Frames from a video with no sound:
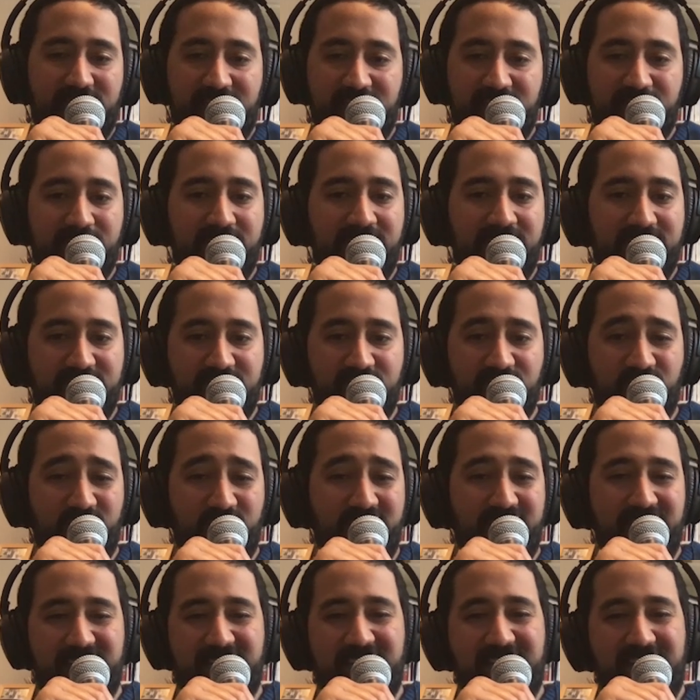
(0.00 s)
there's places
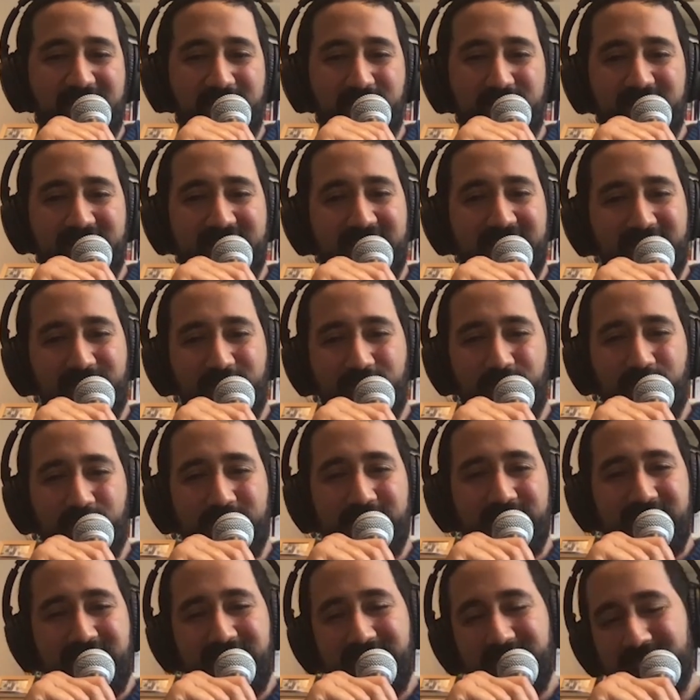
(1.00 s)
where it can be that
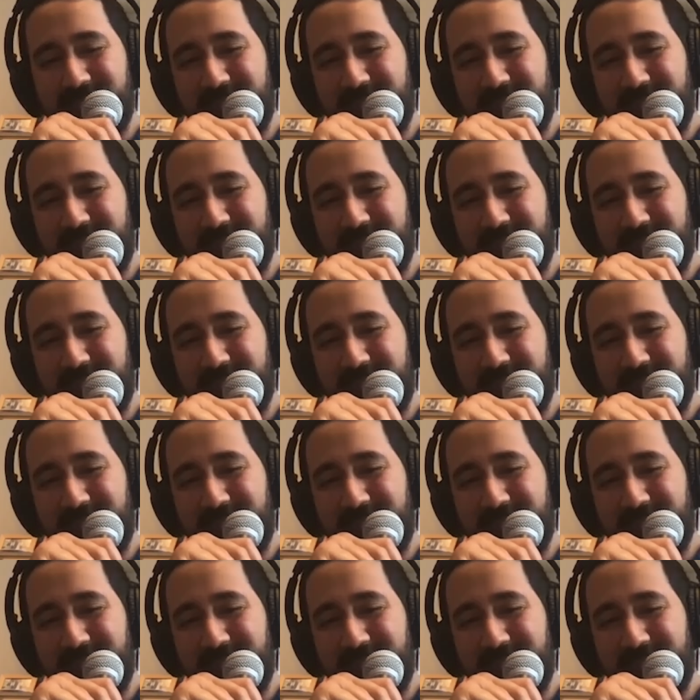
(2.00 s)
grueling.